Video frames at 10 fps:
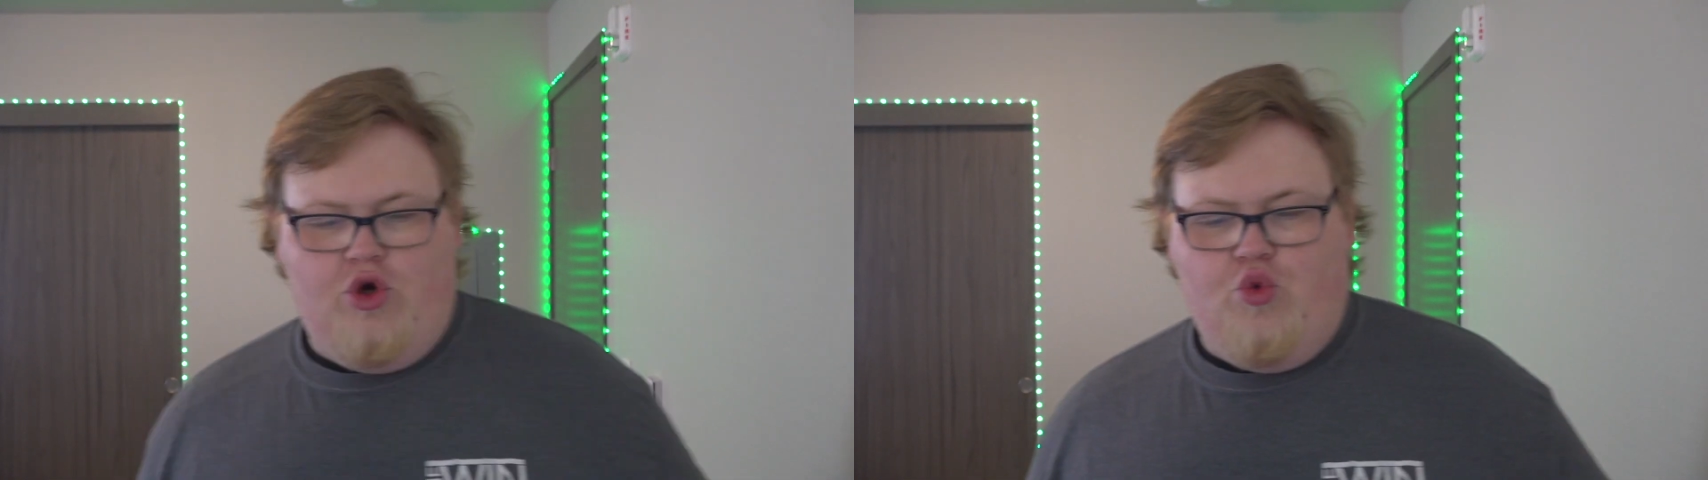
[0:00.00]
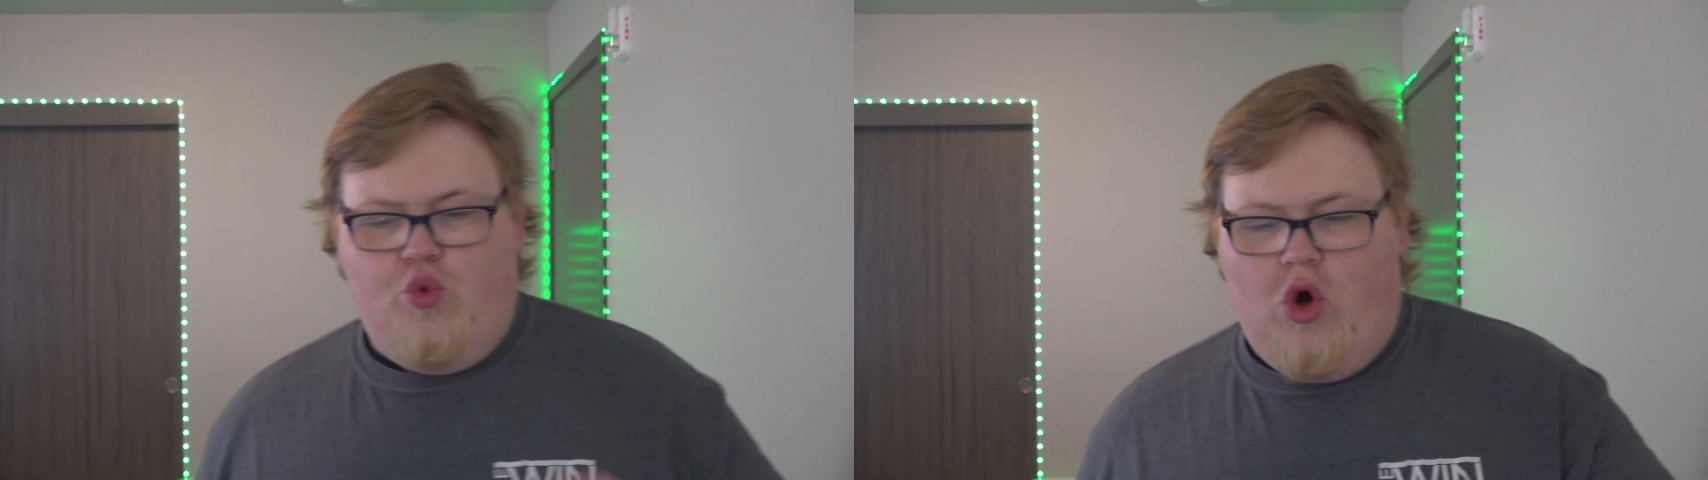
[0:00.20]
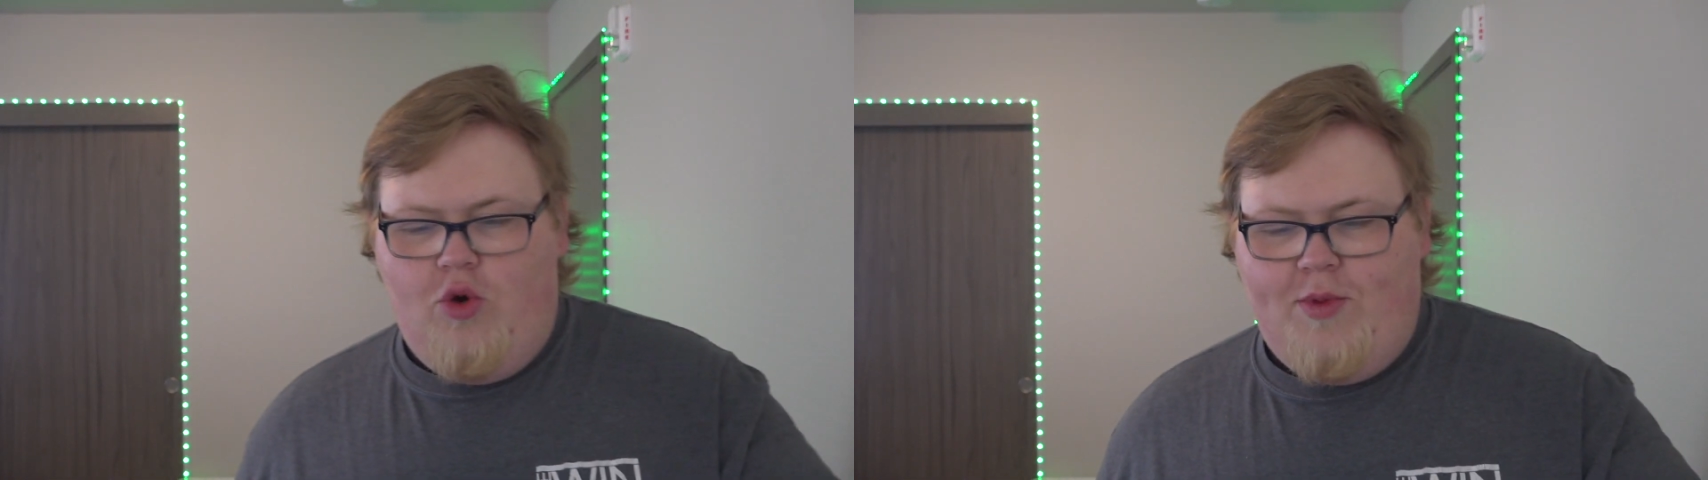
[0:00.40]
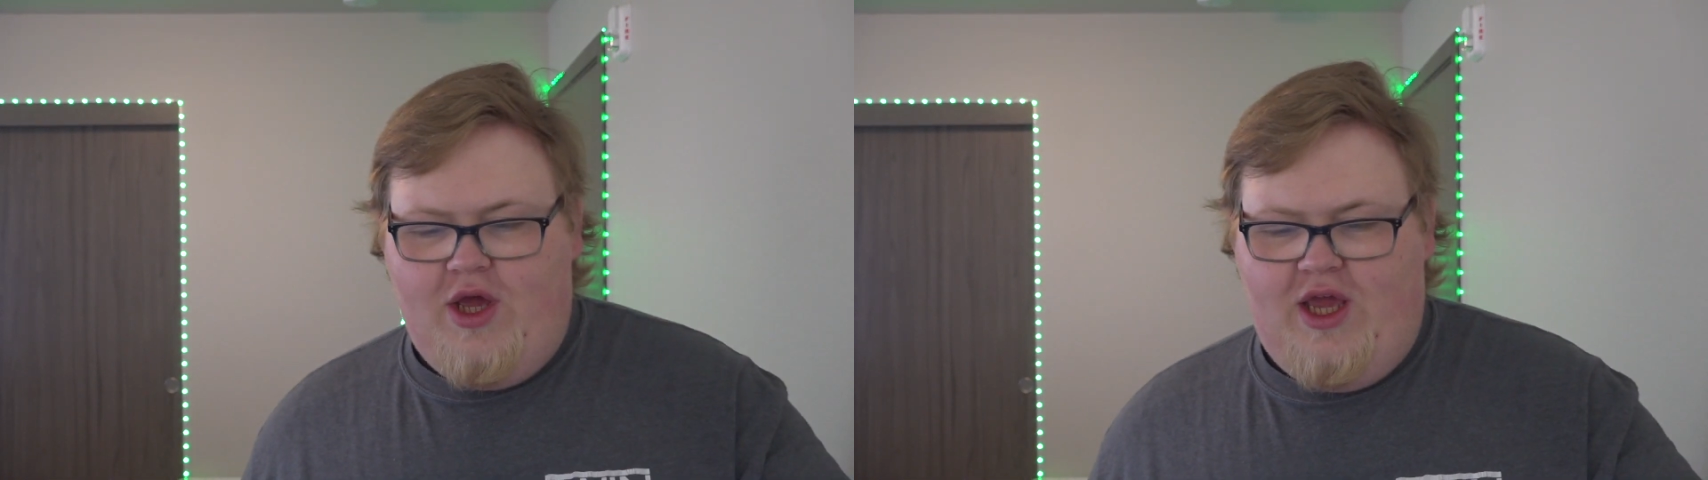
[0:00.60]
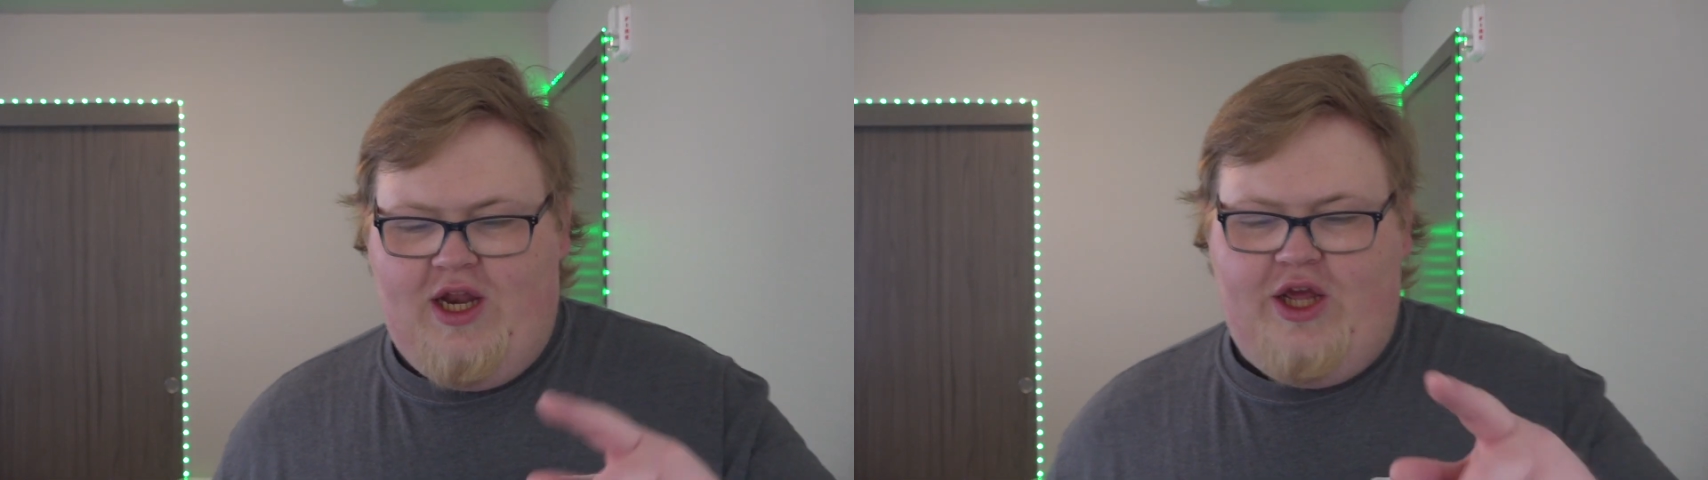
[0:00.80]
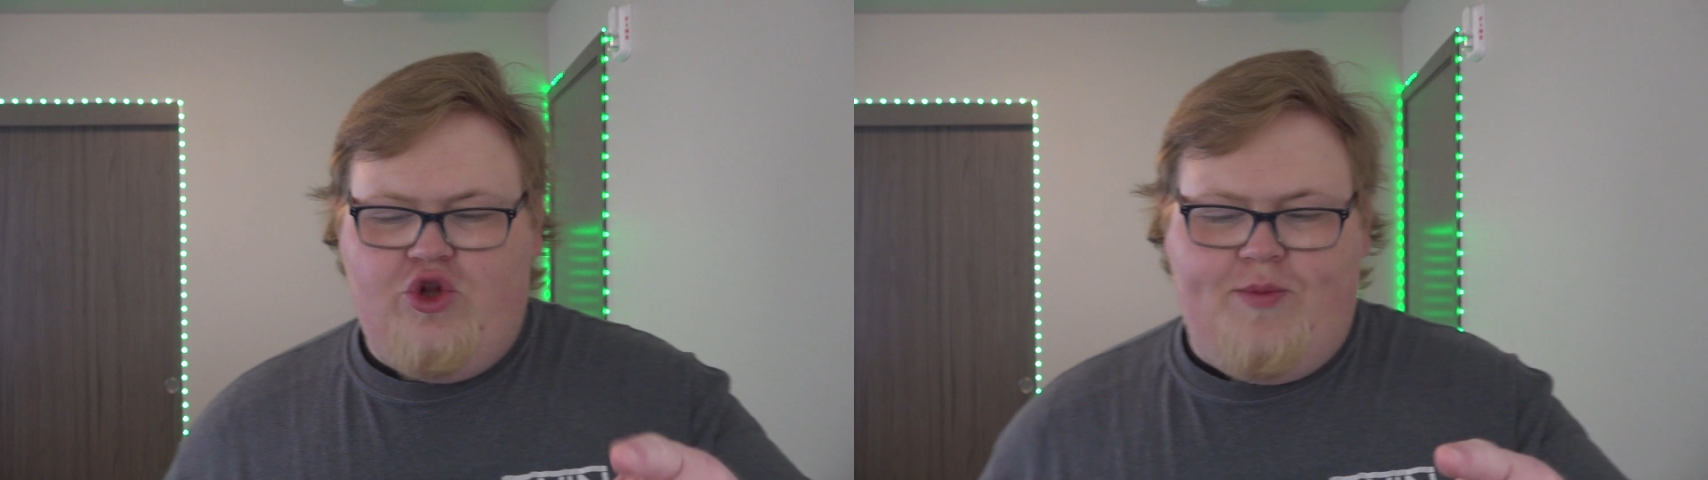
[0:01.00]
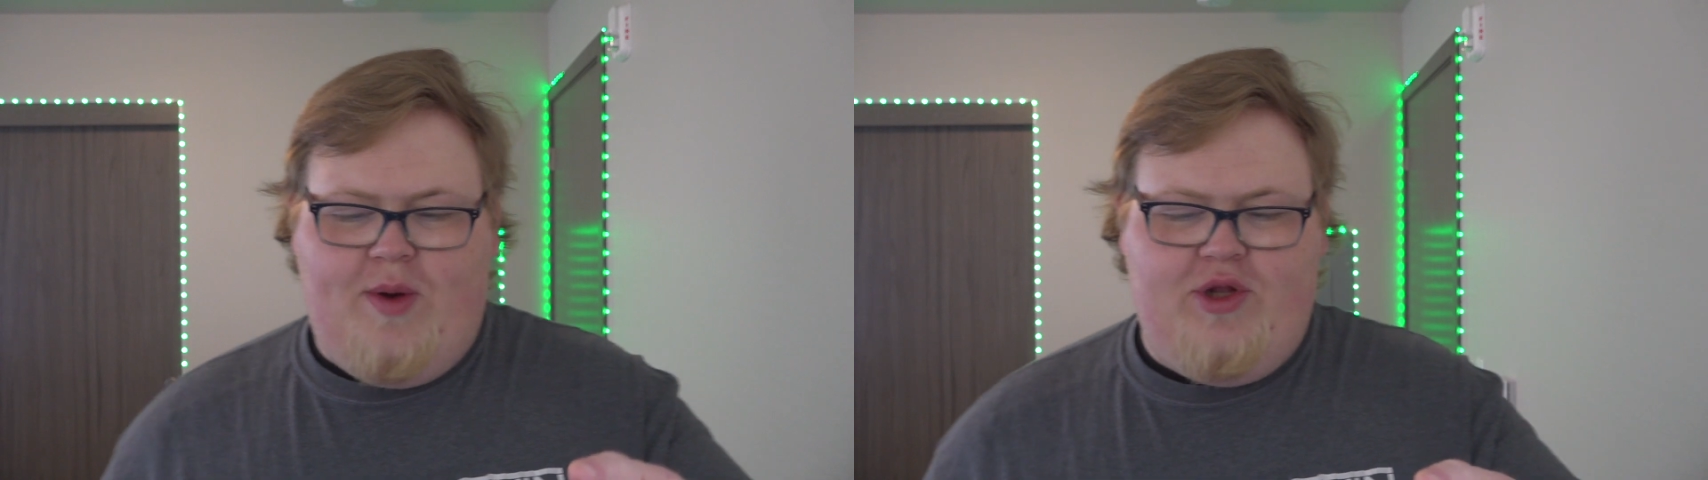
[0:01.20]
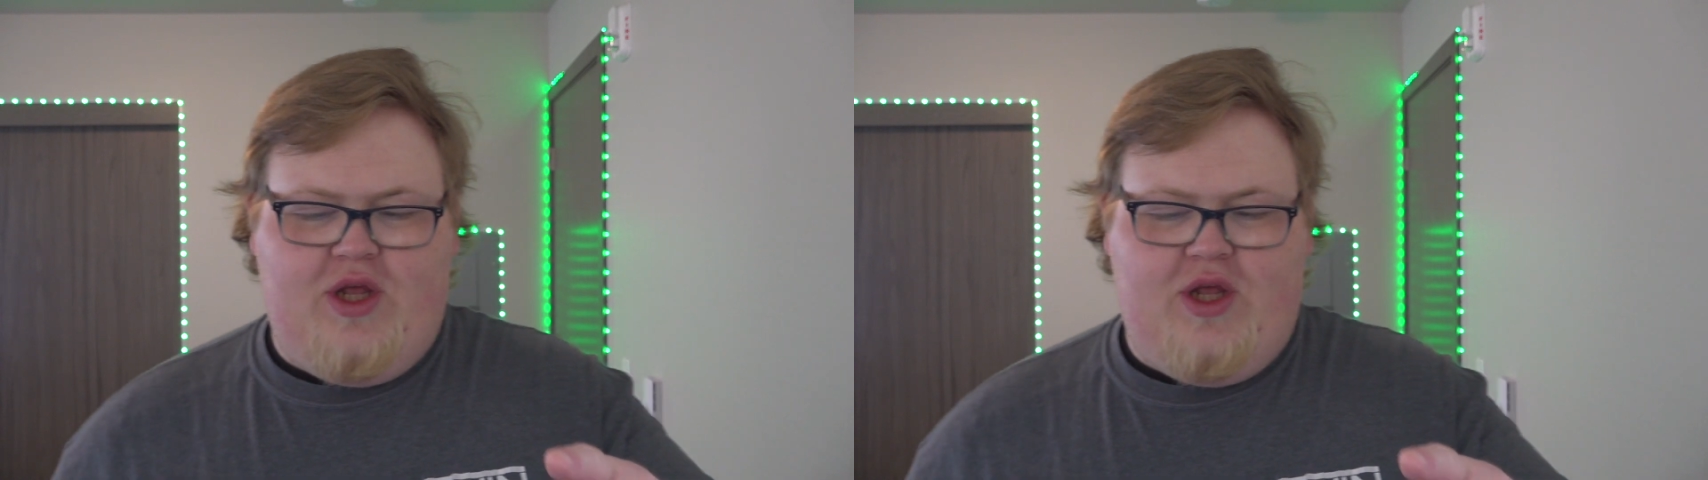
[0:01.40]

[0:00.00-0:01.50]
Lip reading: Roma and Y Tu Mama